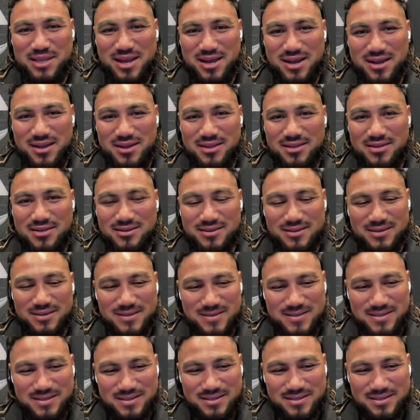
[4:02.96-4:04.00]
young, and
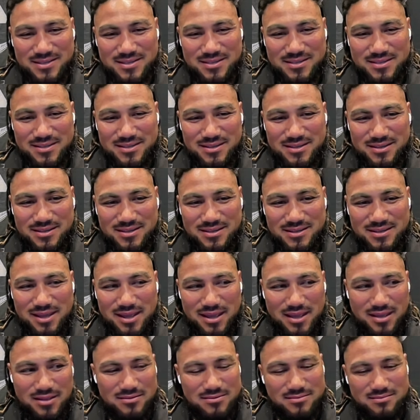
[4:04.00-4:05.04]

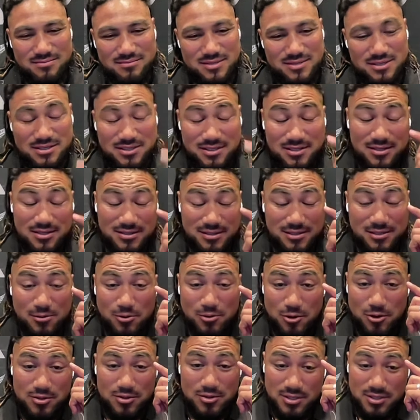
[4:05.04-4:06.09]
yeah, but st- it still
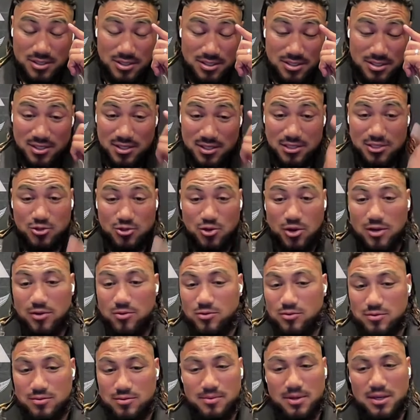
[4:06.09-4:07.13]
hurts and it's still a
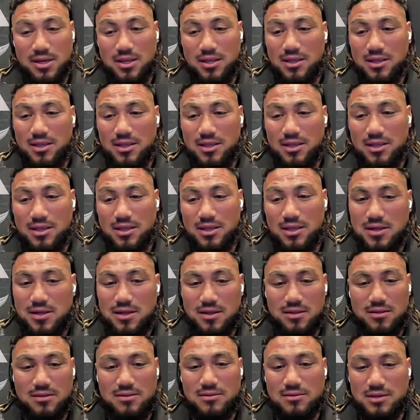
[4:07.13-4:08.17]
struggle. But I guess
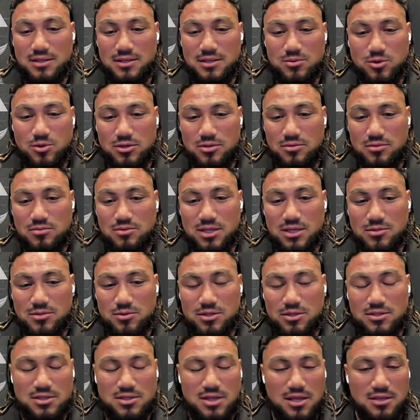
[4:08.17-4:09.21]
uh, that's what that's what
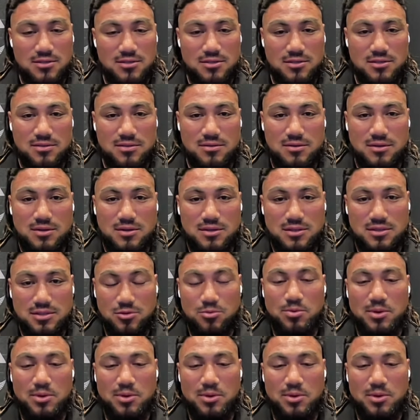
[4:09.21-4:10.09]
it takes to still